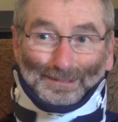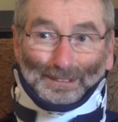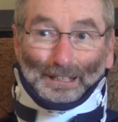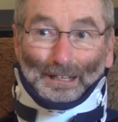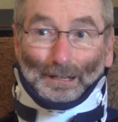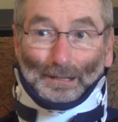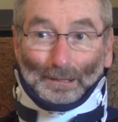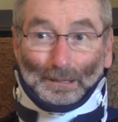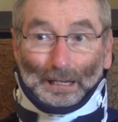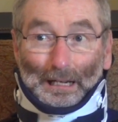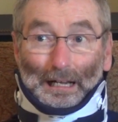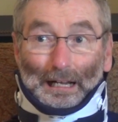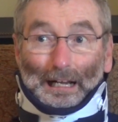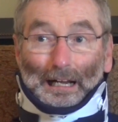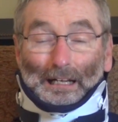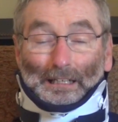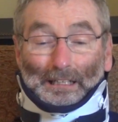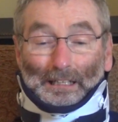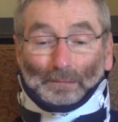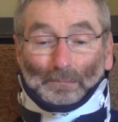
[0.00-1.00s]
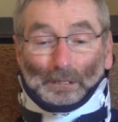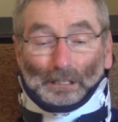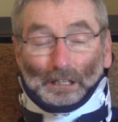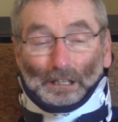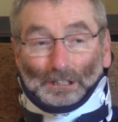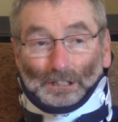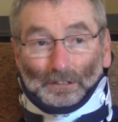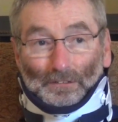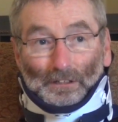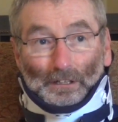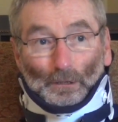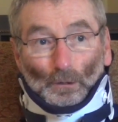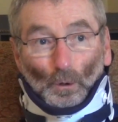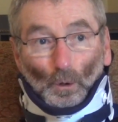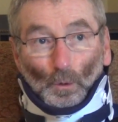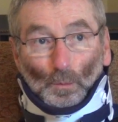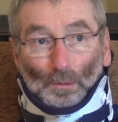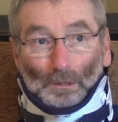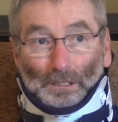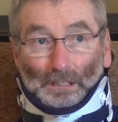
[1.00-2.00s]
Yeah, and because of their
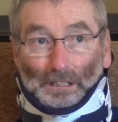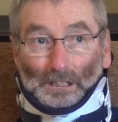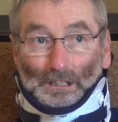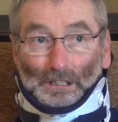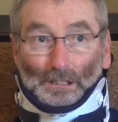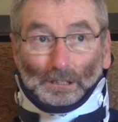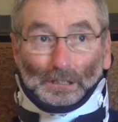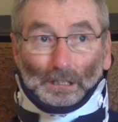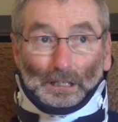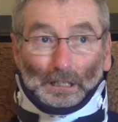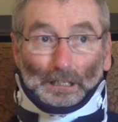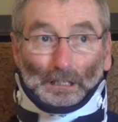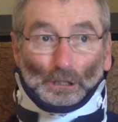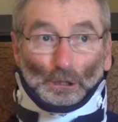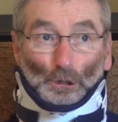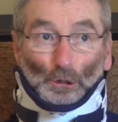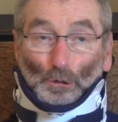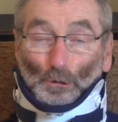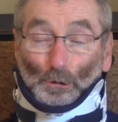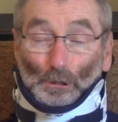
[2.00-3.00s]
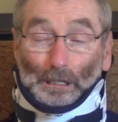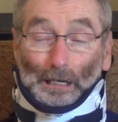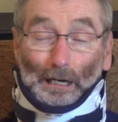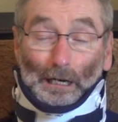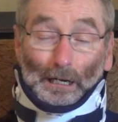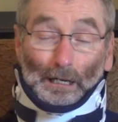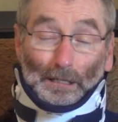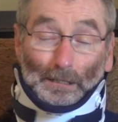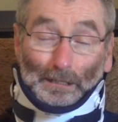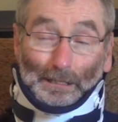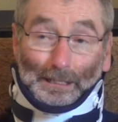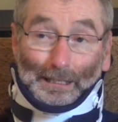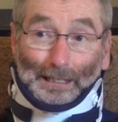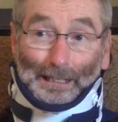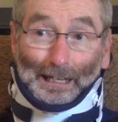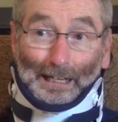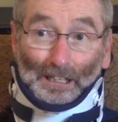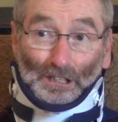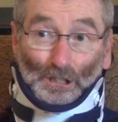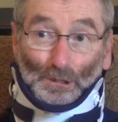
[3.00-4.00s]
openness to God, that
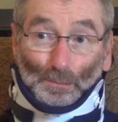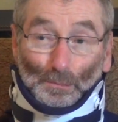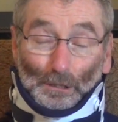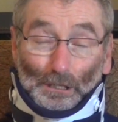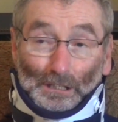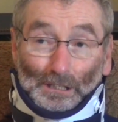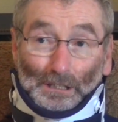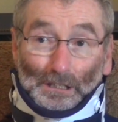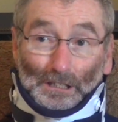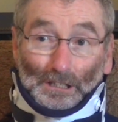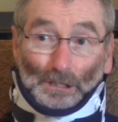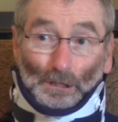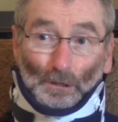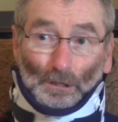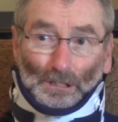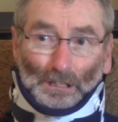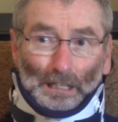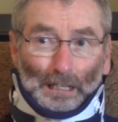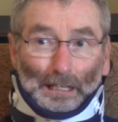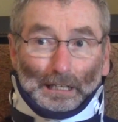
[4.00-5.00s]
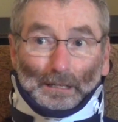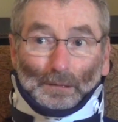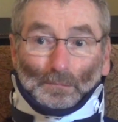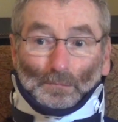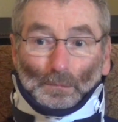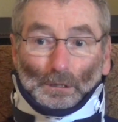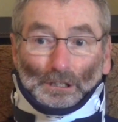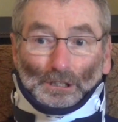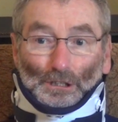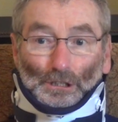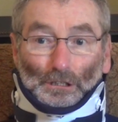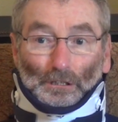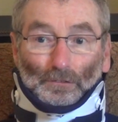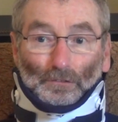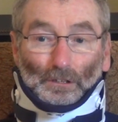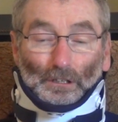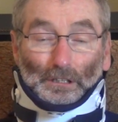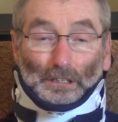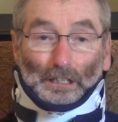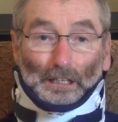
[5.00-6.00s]
God's presence, it's much
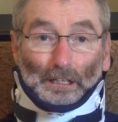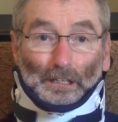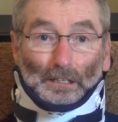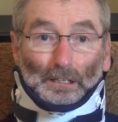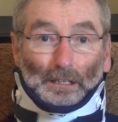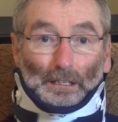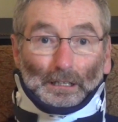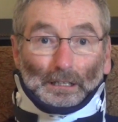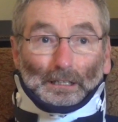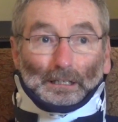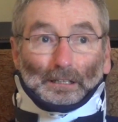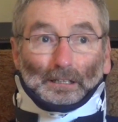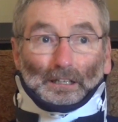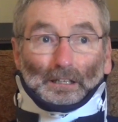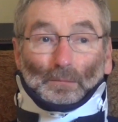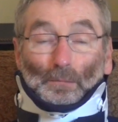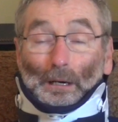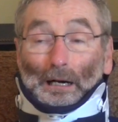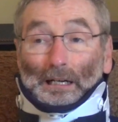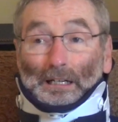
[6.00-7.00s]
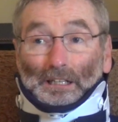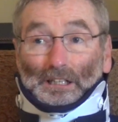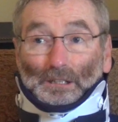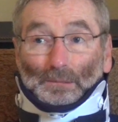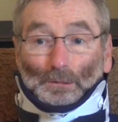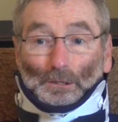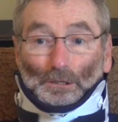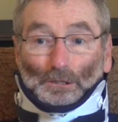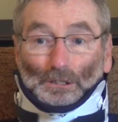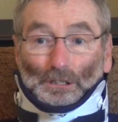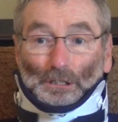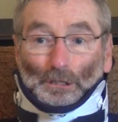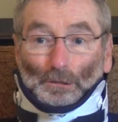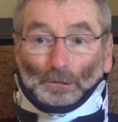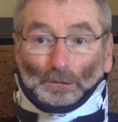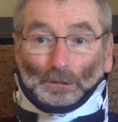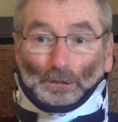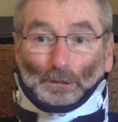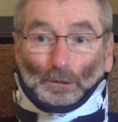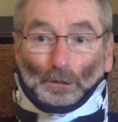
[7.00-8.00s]
different than like my experience here
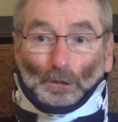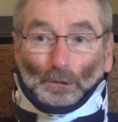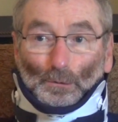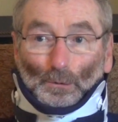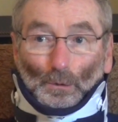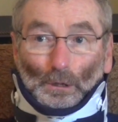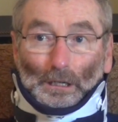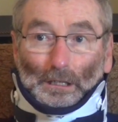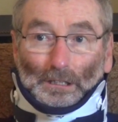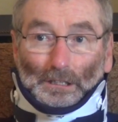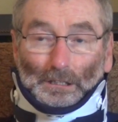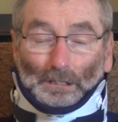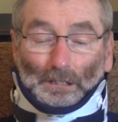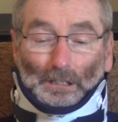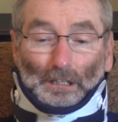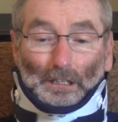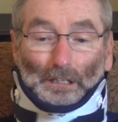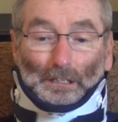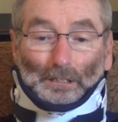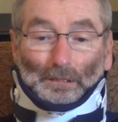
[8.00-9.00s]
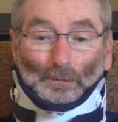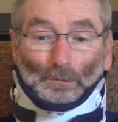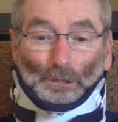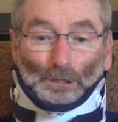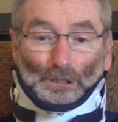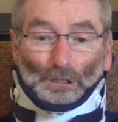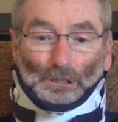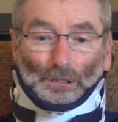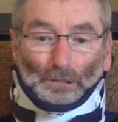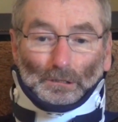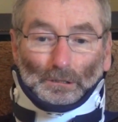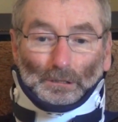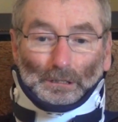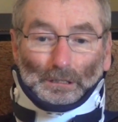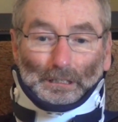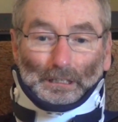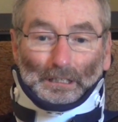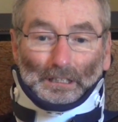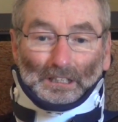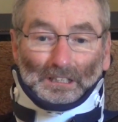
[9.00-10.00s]
in the Northwest, which
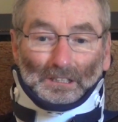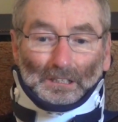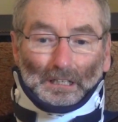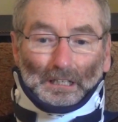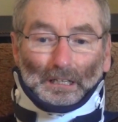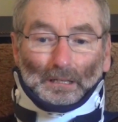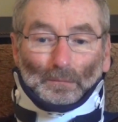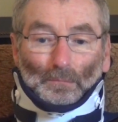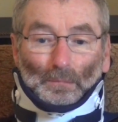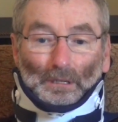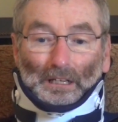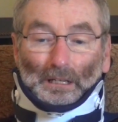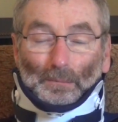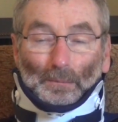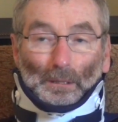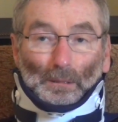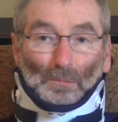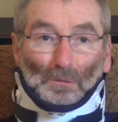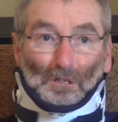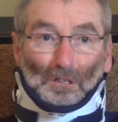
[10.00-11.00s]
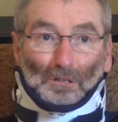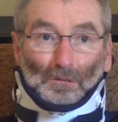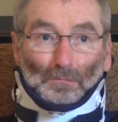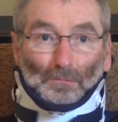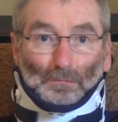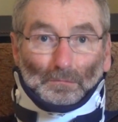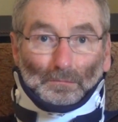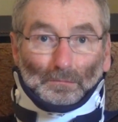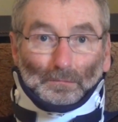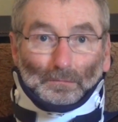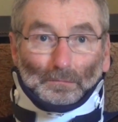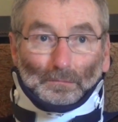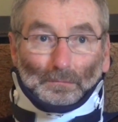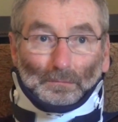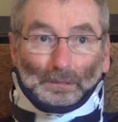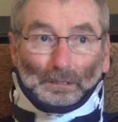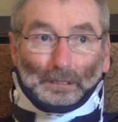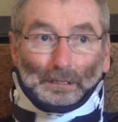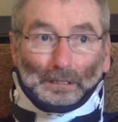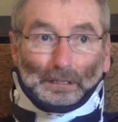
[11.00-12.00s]
is many people
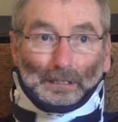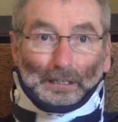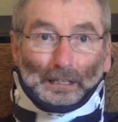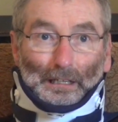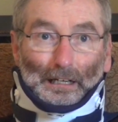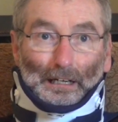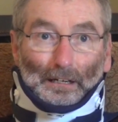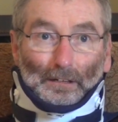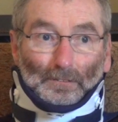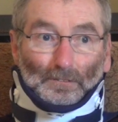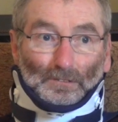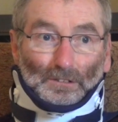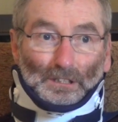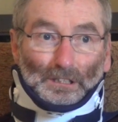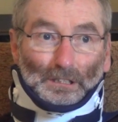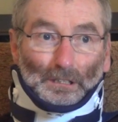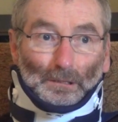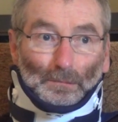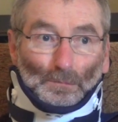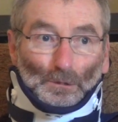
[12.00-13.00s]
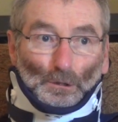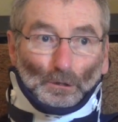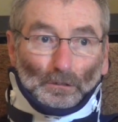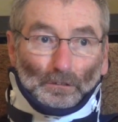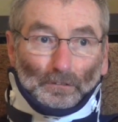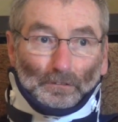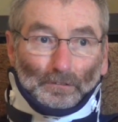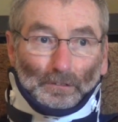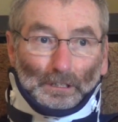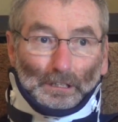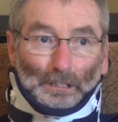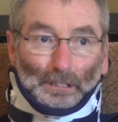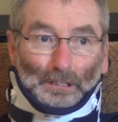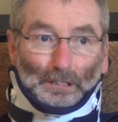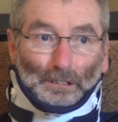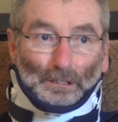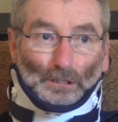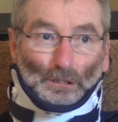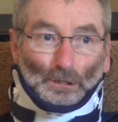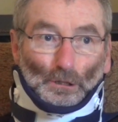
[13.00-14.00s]
have some sort of
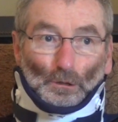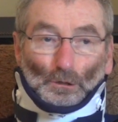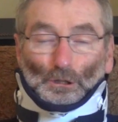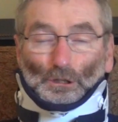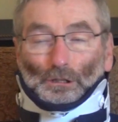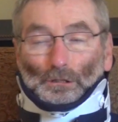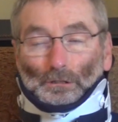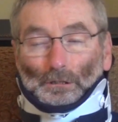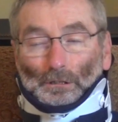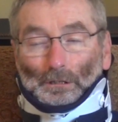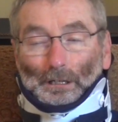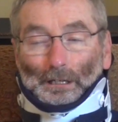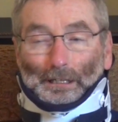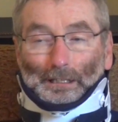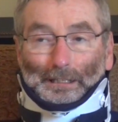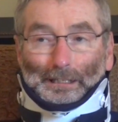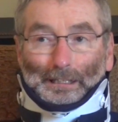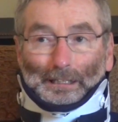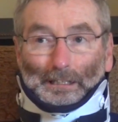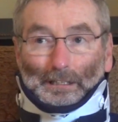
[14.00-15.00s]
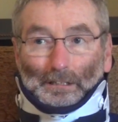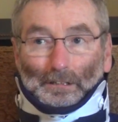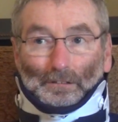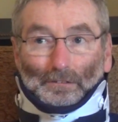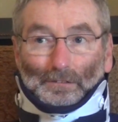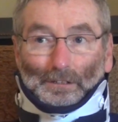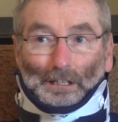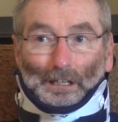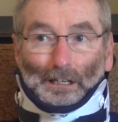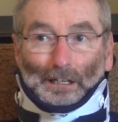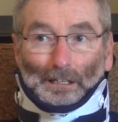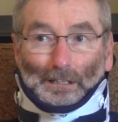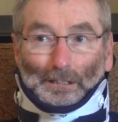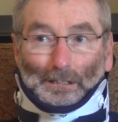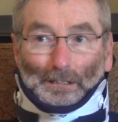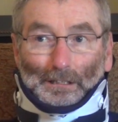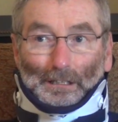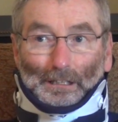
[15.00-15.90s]
notional idea of God,